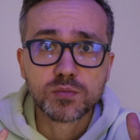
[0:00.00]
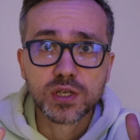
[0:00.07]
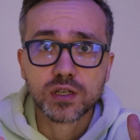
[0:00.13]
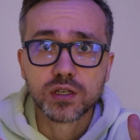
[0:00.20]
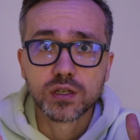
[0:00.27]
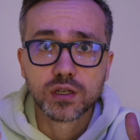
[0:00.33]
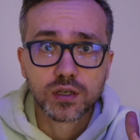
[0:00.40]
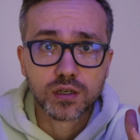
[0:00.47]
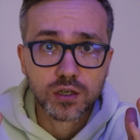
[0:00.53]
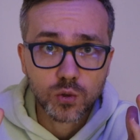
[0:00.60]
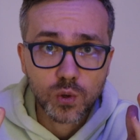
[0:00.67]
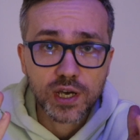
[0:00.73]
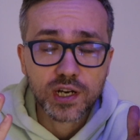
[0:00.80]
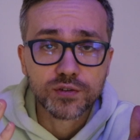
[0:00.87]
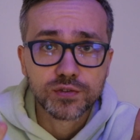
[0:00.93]
been
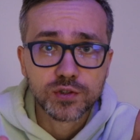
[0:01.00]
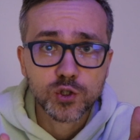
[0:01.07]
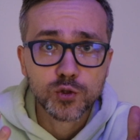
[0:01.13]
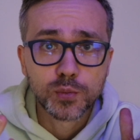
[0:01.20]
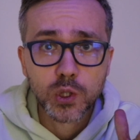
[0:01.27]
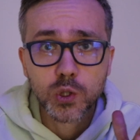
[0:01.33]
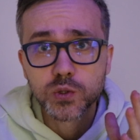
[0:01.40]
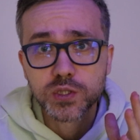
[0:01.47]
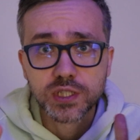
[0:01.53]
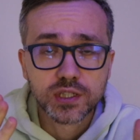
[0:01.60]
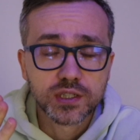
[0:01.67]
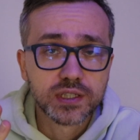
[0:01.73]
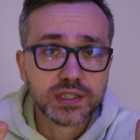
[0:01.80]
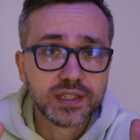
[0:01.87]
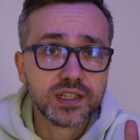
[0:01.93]
quite a few posts
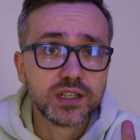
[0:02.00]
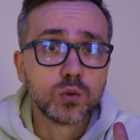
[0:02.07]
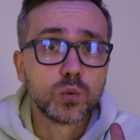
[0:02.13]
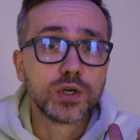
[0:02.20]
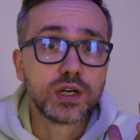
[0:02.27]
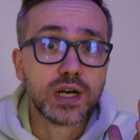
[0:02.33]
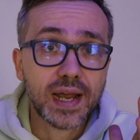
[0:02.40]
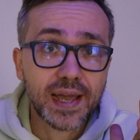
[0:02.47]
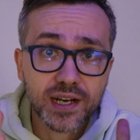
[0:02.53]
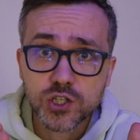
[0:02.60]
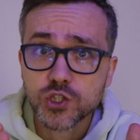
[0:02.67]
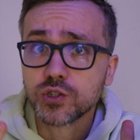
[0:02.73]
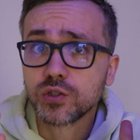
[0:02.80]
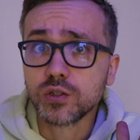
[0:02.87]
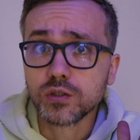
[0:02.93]
here and there where
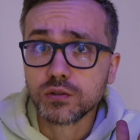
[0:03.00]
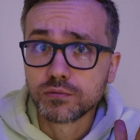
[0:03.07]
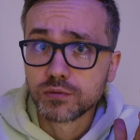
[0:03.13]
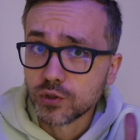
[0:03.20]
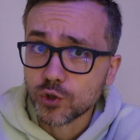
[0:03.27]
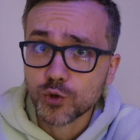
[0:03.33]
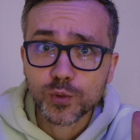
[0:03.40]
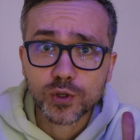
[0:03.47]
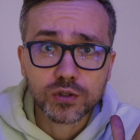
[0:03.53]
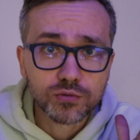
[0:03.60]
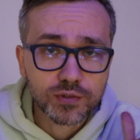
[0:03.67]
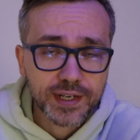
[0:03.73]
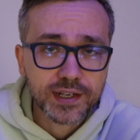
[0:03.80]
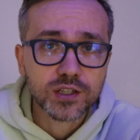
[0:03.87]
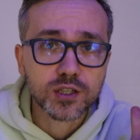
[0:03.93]
actual normal
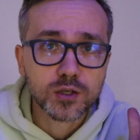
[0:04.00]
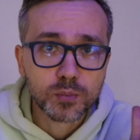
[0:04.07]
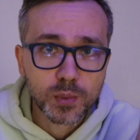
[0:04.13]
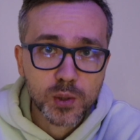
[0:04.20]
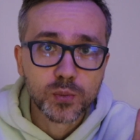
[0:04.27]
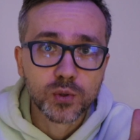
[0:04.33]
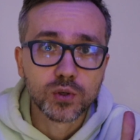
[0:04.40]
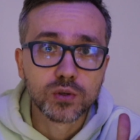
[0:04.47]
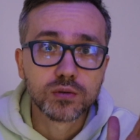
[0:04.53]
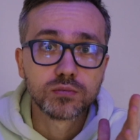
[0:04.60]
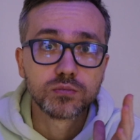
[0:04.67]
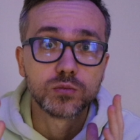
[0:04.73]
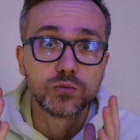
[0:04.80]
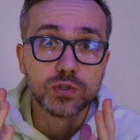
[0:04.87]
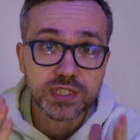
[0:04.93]
regular people
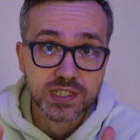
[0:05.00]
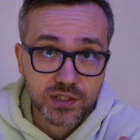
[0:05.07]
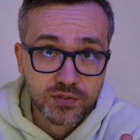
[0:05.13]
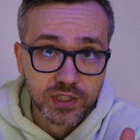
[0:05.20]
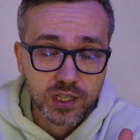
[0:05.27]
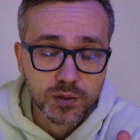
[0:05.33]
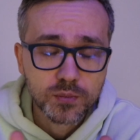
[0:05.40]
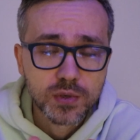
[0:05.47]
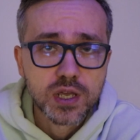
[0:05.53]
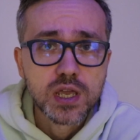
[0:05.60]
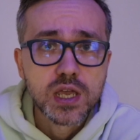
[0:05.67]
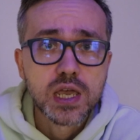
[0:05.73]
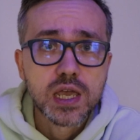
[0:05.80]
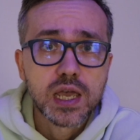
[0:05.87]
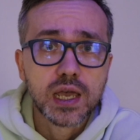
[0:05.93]
receiving them.
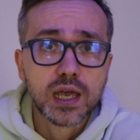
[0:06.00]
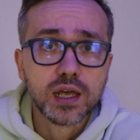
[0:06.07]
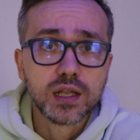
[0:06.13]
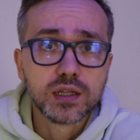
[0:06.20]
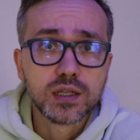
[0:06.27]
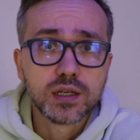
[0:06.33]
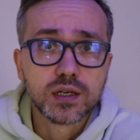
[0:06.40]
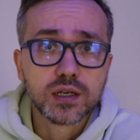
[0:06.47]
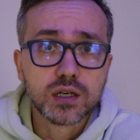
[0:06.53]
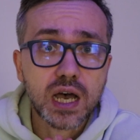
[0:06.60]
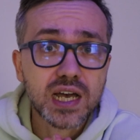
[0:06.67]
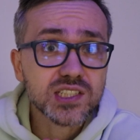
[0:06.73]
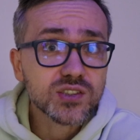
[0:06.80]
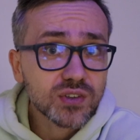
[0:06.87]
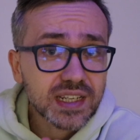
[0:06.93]
And
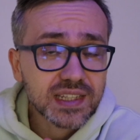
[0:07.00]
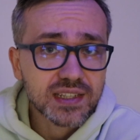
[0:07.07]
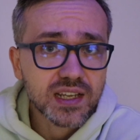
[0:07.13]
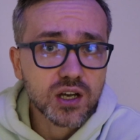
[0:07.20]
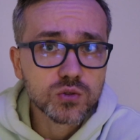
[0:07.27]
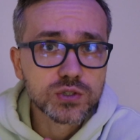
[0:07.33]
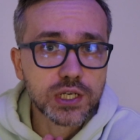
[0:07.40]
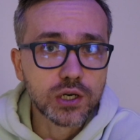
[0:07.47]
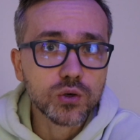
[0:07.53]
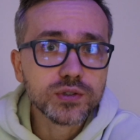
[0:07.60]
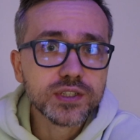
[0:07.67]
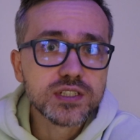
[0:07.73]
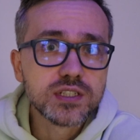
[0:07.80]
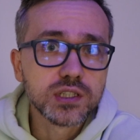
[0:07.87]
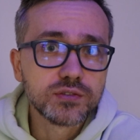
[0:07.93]
as of right now, they
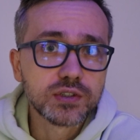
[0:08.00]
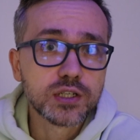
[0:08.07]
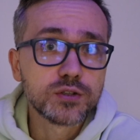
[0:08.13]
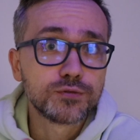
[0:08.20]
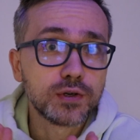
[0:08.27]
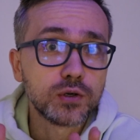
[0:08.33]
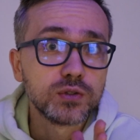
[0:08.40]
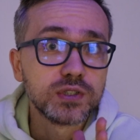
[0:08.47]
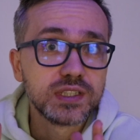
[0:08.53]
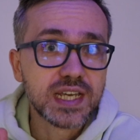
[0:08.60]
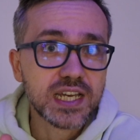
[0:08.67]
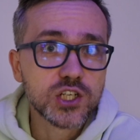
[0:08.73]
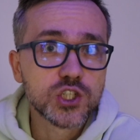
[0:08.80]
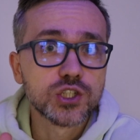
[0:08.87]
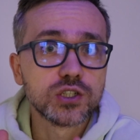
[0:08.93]
only delivering
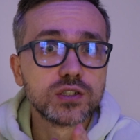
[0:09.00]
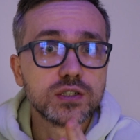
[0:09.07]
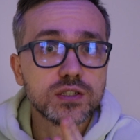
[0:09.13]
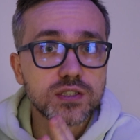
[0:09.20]
Foundation